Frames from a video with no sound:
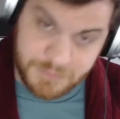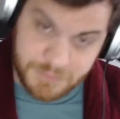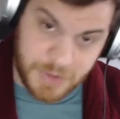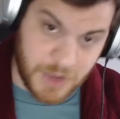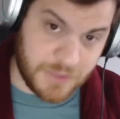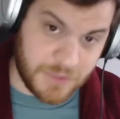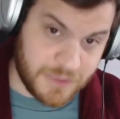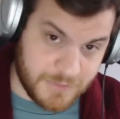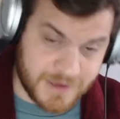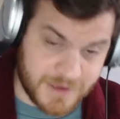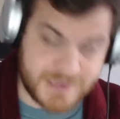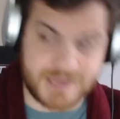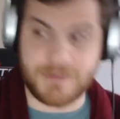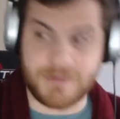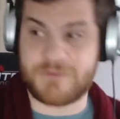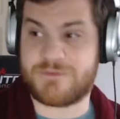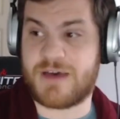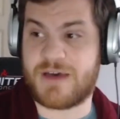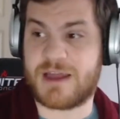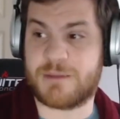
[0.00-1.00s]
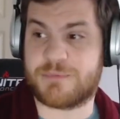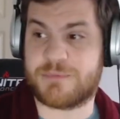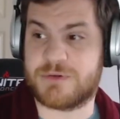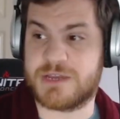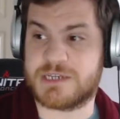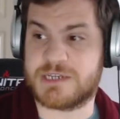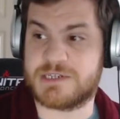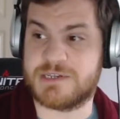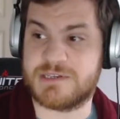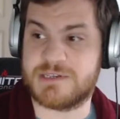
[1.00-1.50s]
of my semi-final
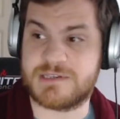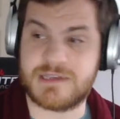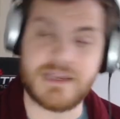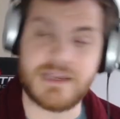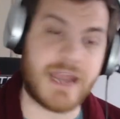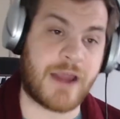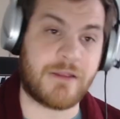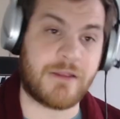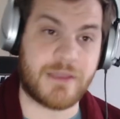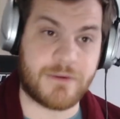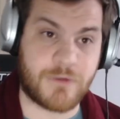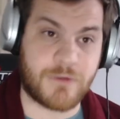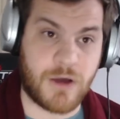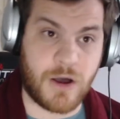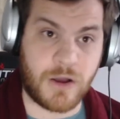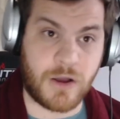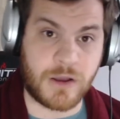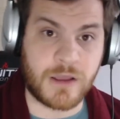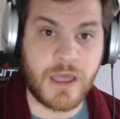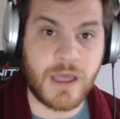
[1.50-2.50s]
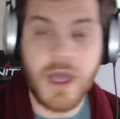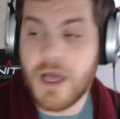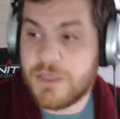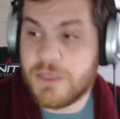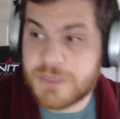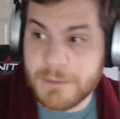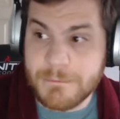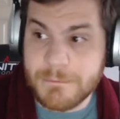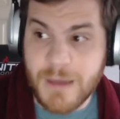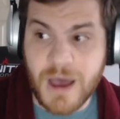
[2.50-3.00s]
predictions narrowly wrong.
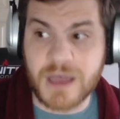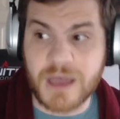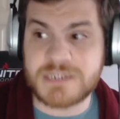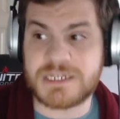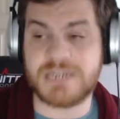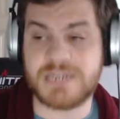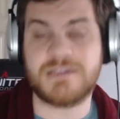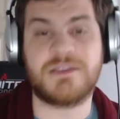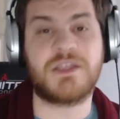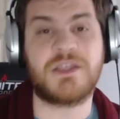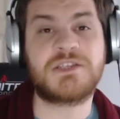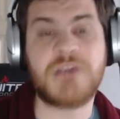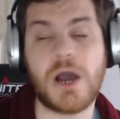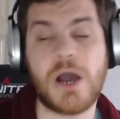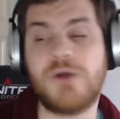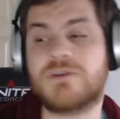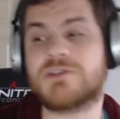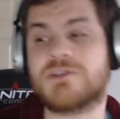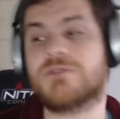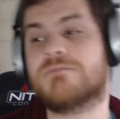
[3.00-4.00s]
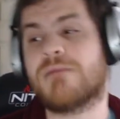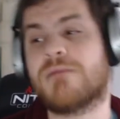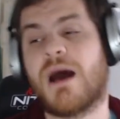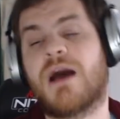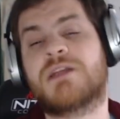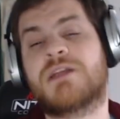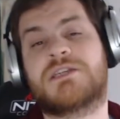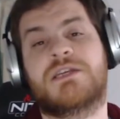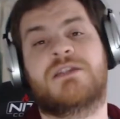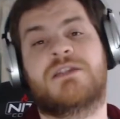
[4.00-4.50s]
The total
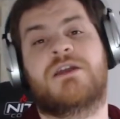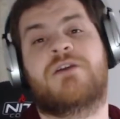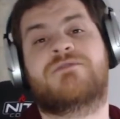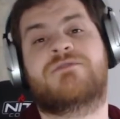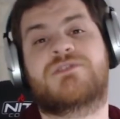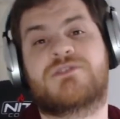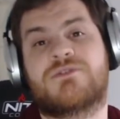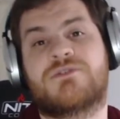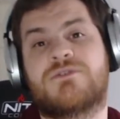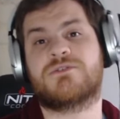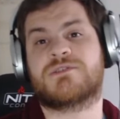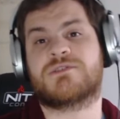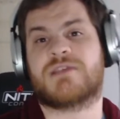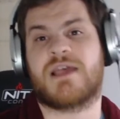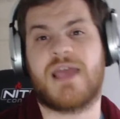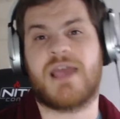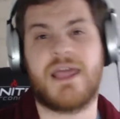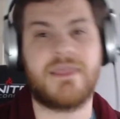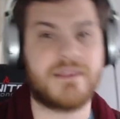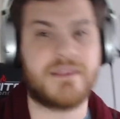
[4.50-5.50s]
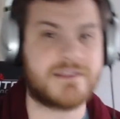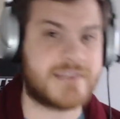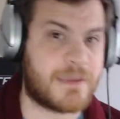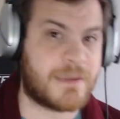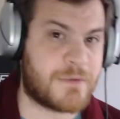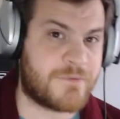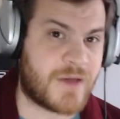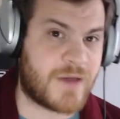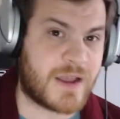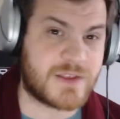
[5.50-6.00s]
margin of scores in the
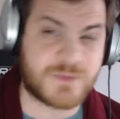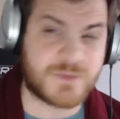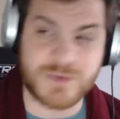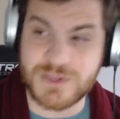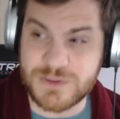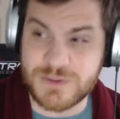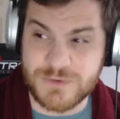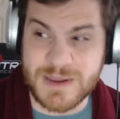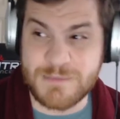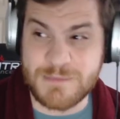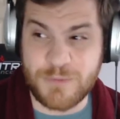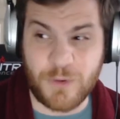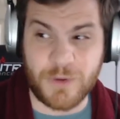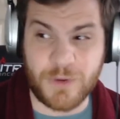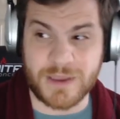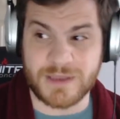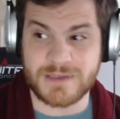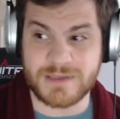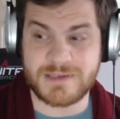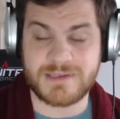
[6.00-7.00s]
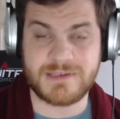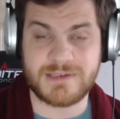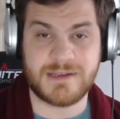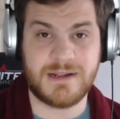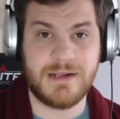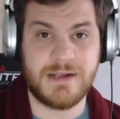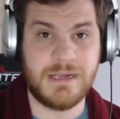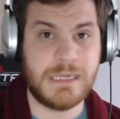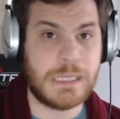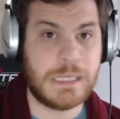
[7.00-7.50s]
semi-finals was 3 points.
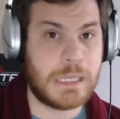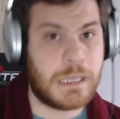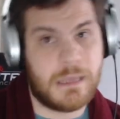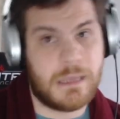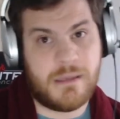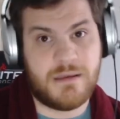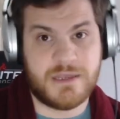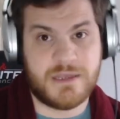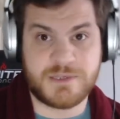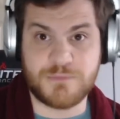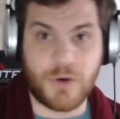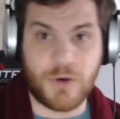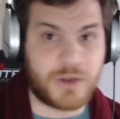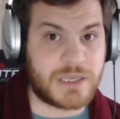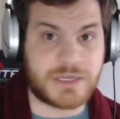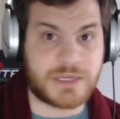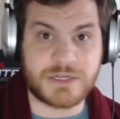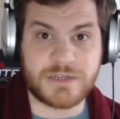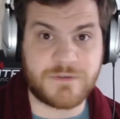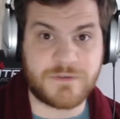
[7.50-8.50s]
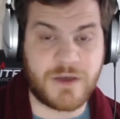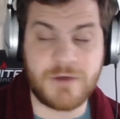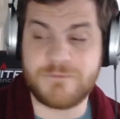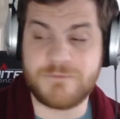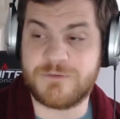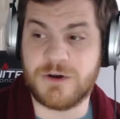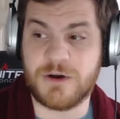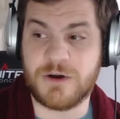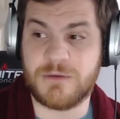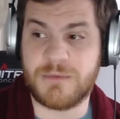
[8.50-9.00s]
More you could have hoped
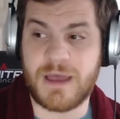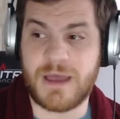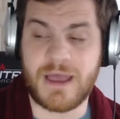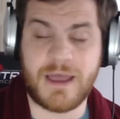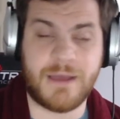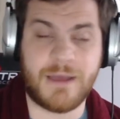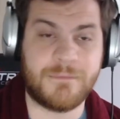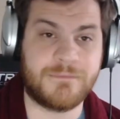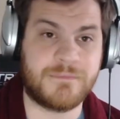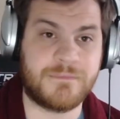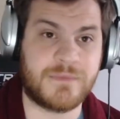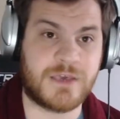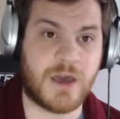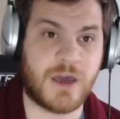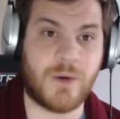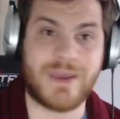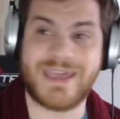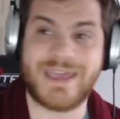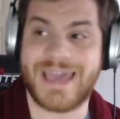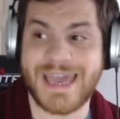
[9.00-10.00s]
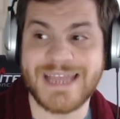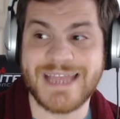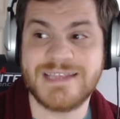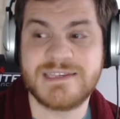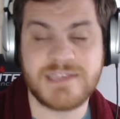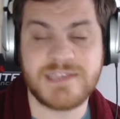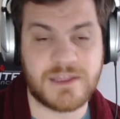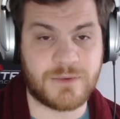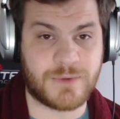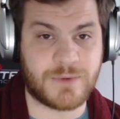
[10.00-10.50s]
for going into
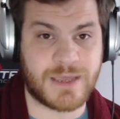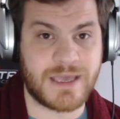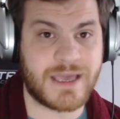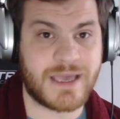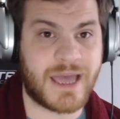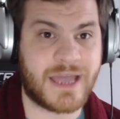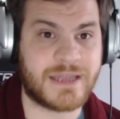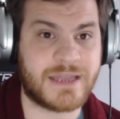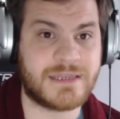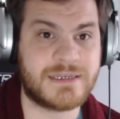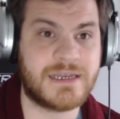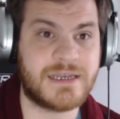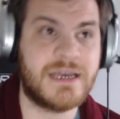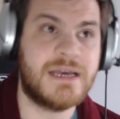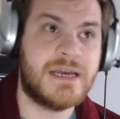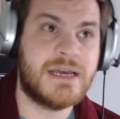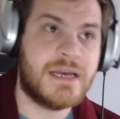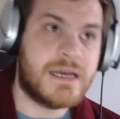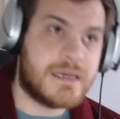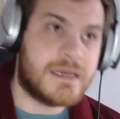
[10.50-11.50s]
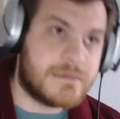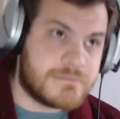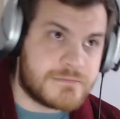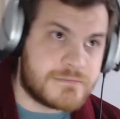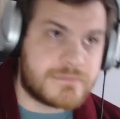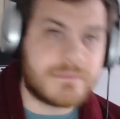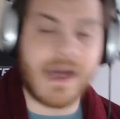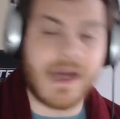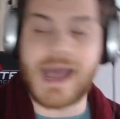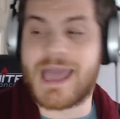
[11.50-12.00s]
the weekend.
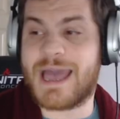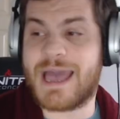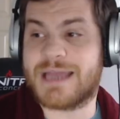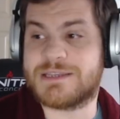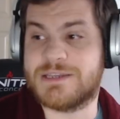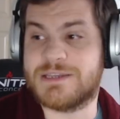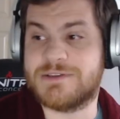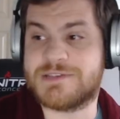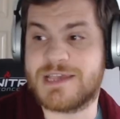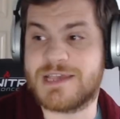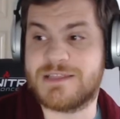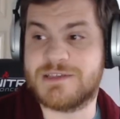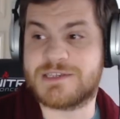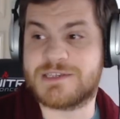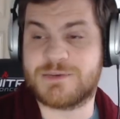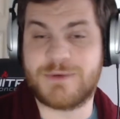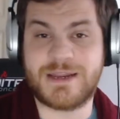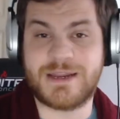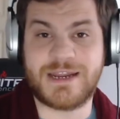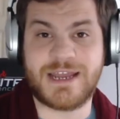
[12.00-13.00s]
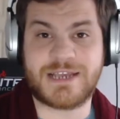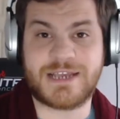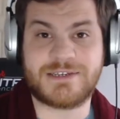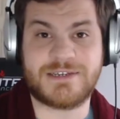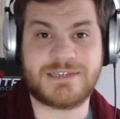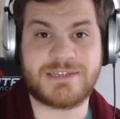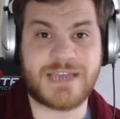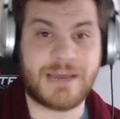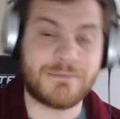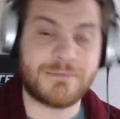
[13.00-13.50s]
I had New Zealand to win in extra
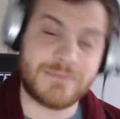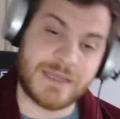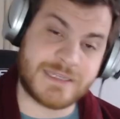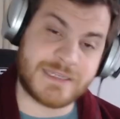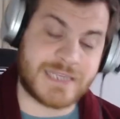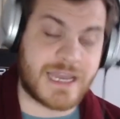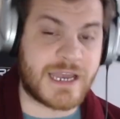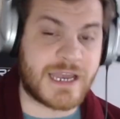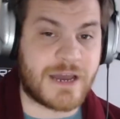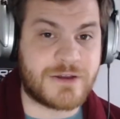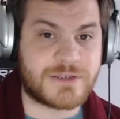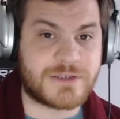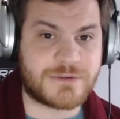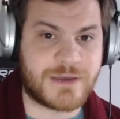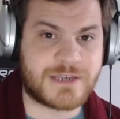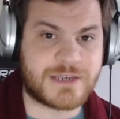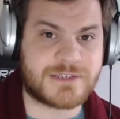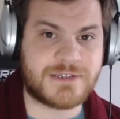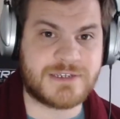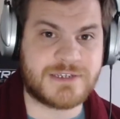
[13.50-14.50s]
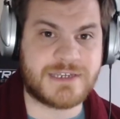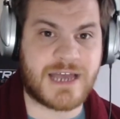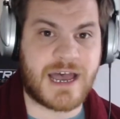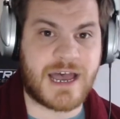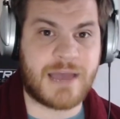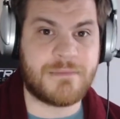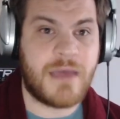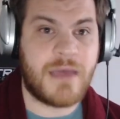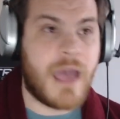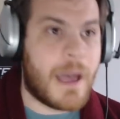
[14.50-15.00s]
time. It didn't go to extra
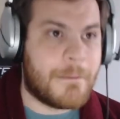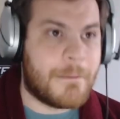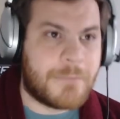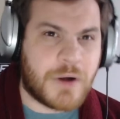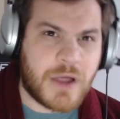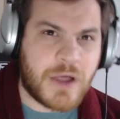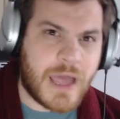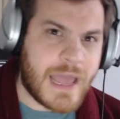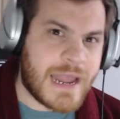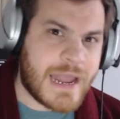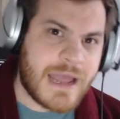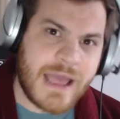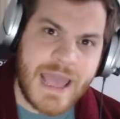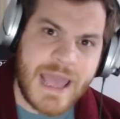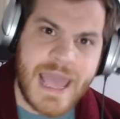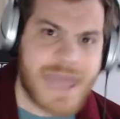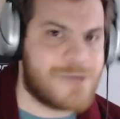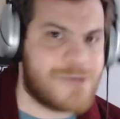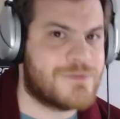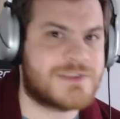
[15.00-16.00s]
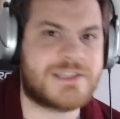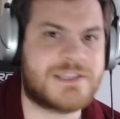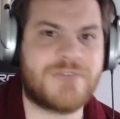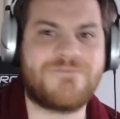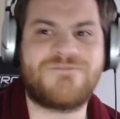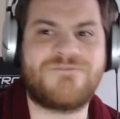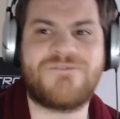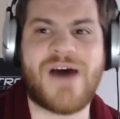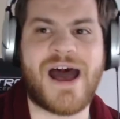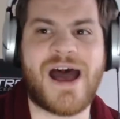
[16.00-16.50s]
time, but it was the
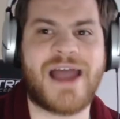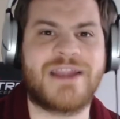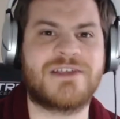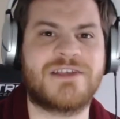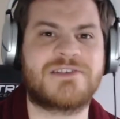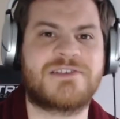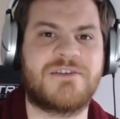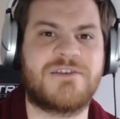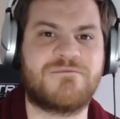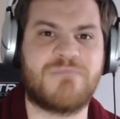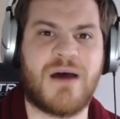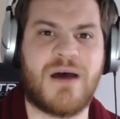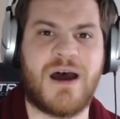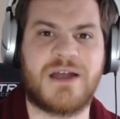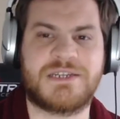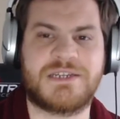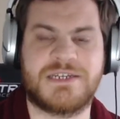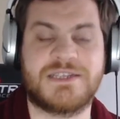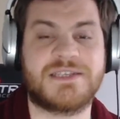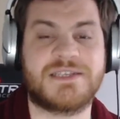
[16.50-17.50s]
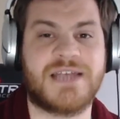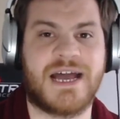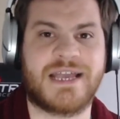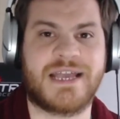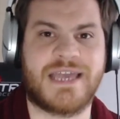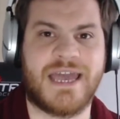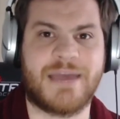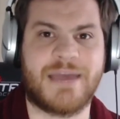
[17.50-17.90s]
finest of margins that game.